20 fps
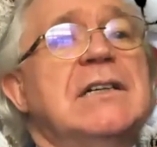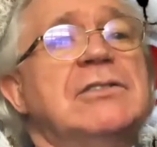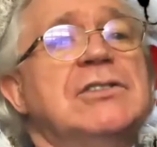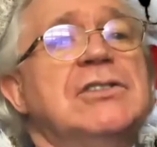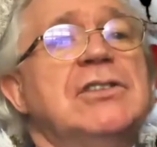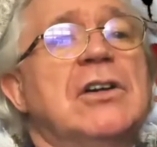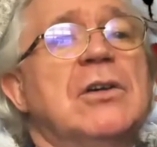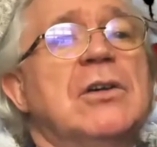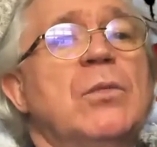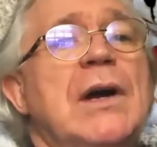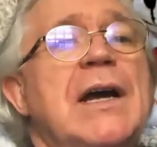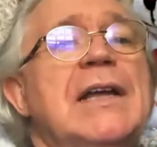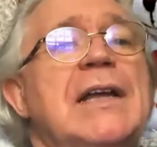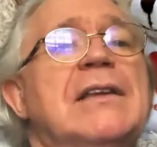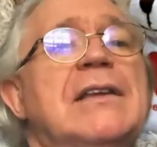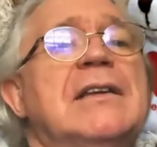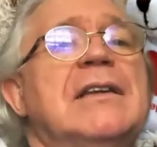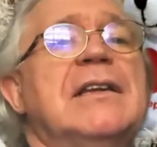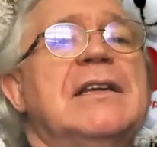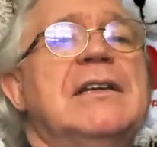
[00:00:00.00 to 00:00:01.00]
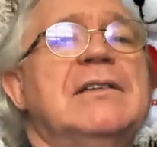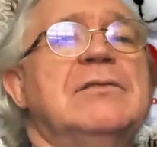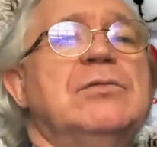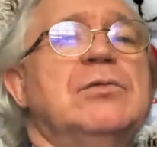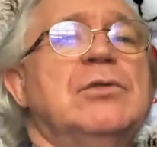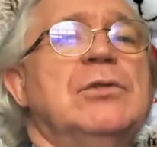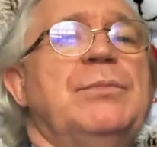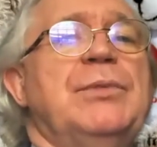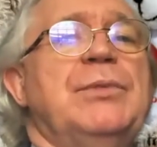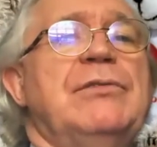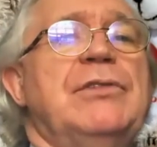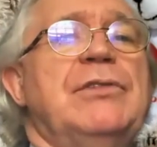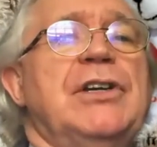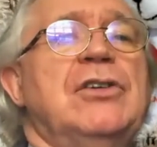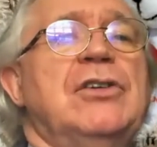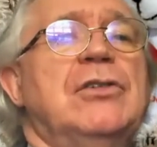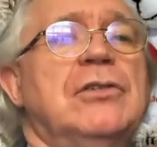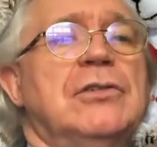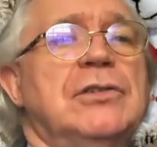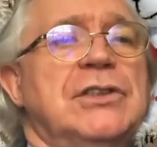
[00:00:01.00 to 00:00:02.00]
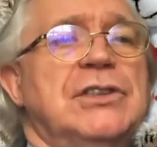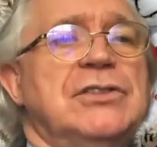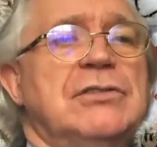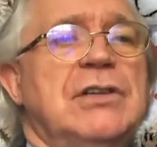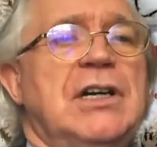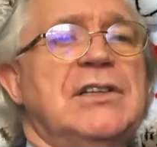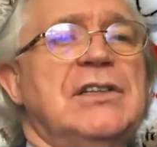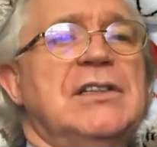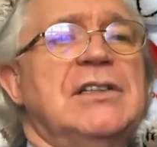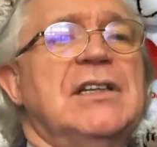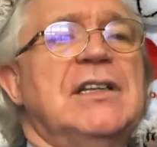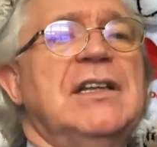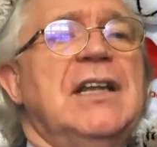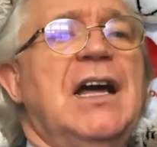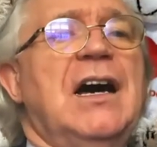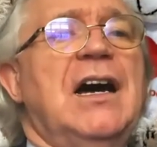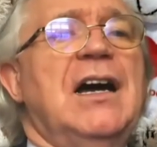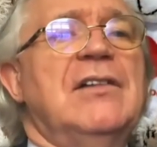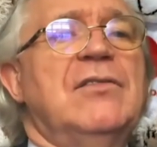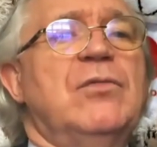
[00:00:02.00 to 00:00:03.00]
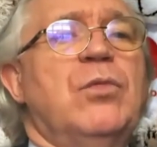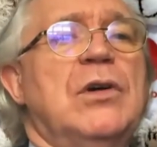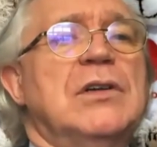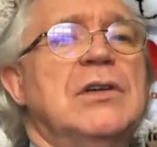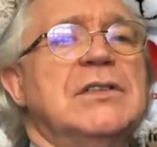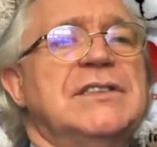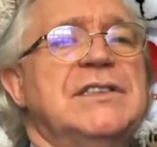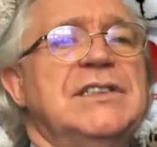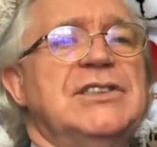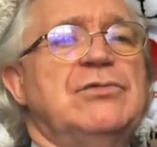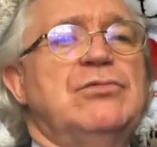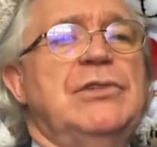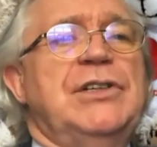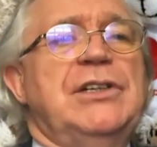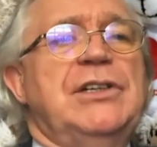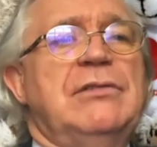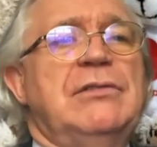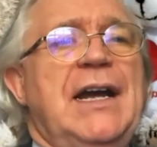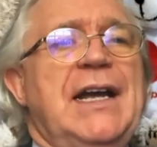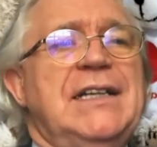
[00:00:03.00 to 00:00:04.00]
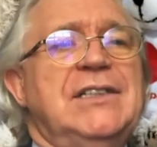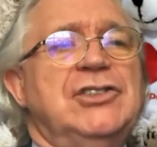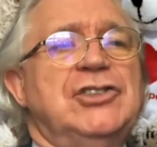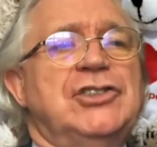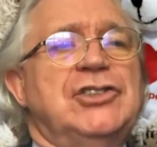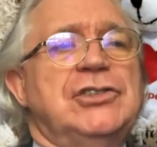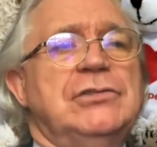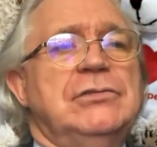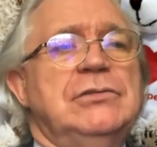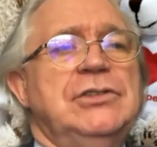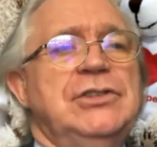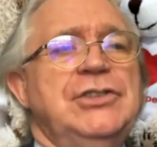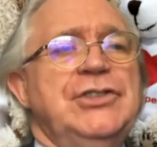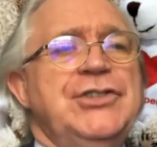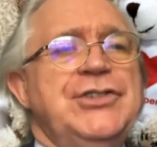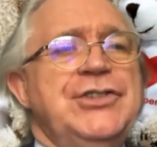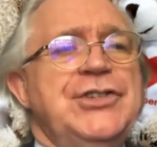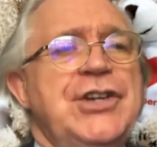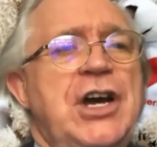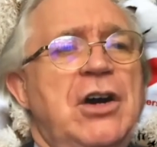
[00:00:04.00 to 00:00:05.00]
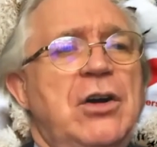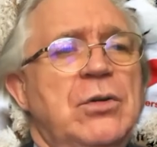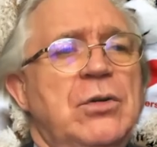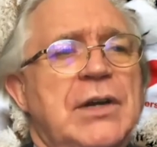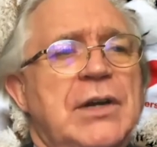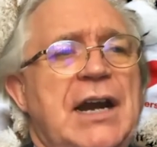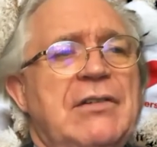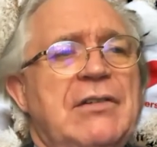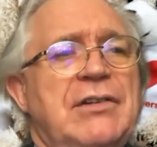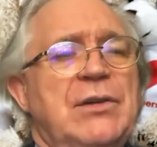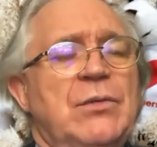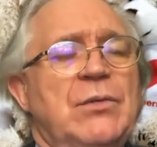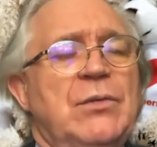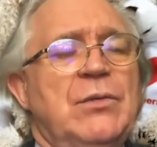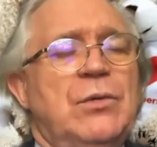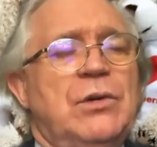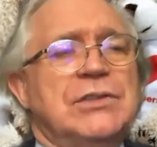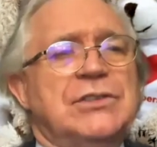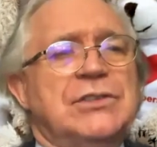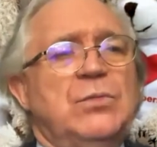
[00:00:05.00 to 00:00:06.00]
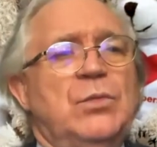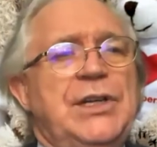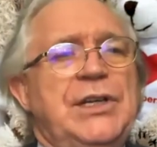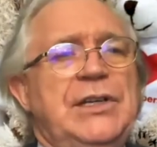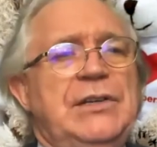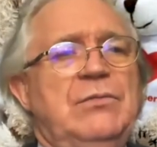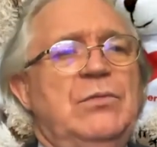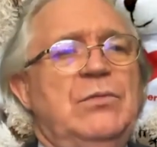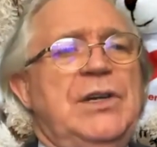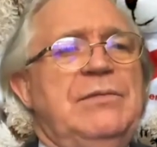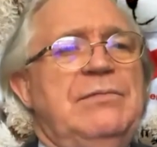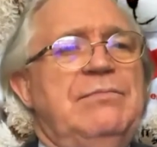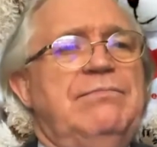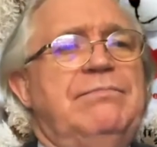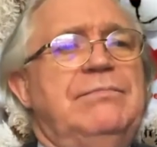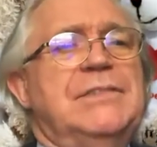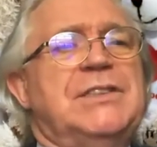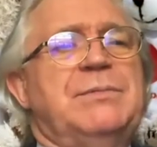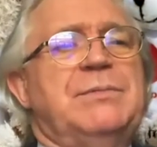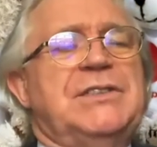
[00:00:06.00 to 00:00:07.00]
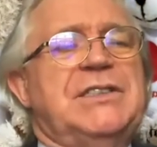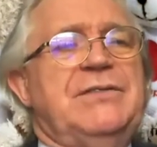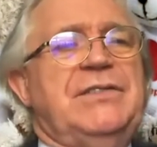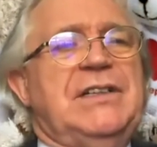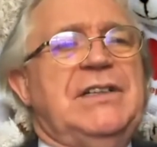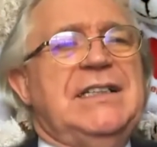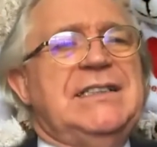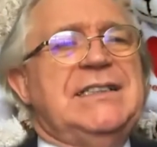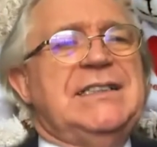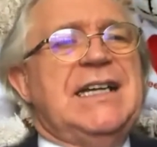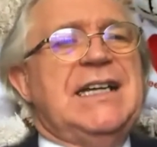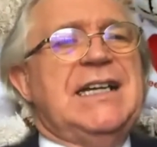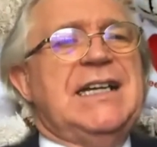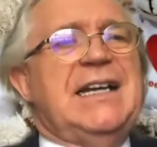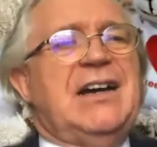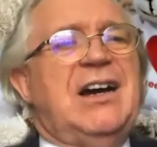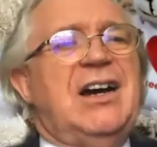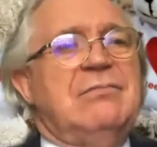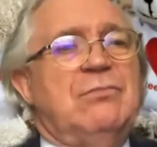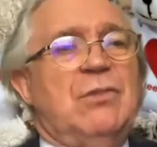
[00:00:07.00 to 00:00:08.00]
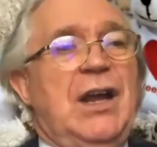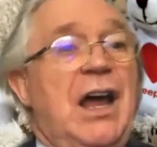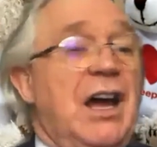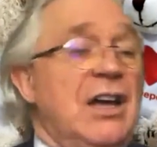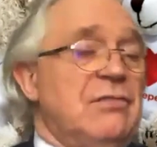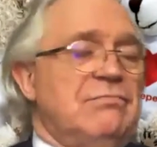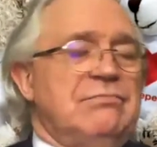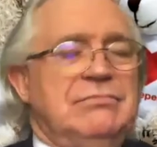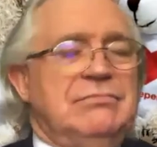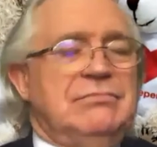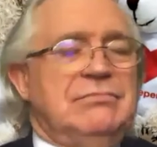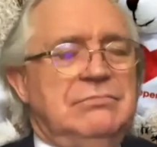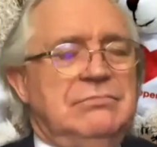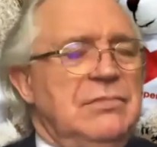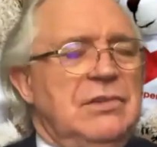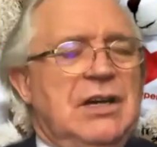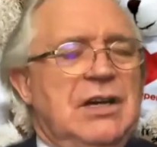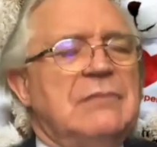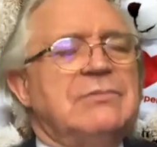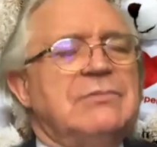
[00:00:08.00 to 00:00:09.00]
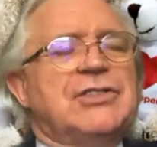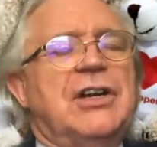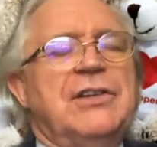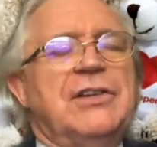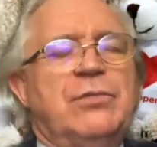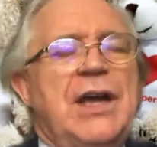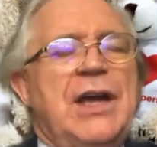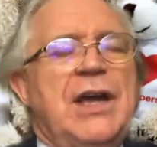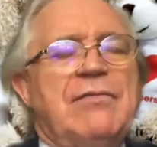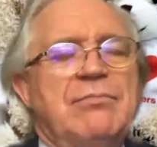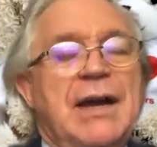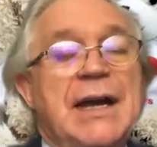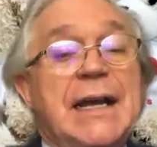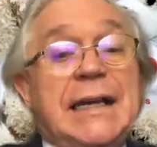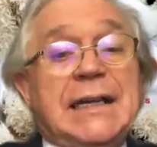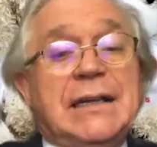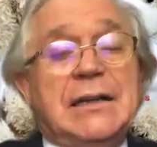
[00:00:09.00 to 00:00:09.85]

not aware that they would be recordings rather than live. Was this rearranged? No, Karen, it wasn't. We specifically said, I'm sorry if we haven't made it